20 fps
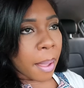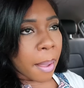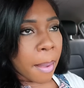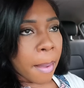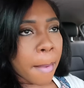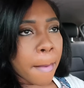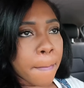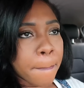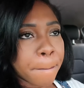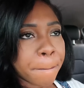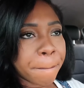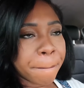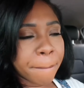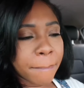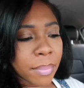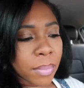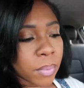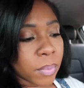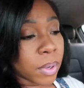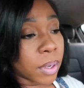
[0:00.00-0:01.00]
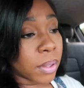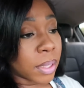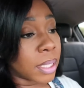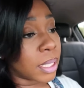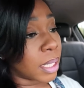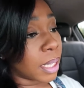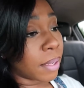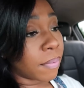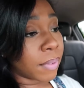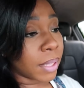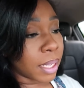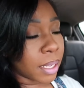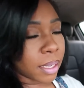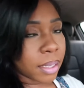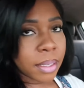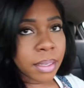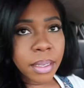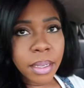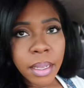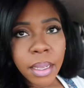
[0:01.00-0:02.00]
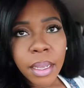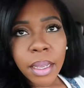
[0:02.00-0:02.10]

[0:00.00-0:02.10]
um well this evening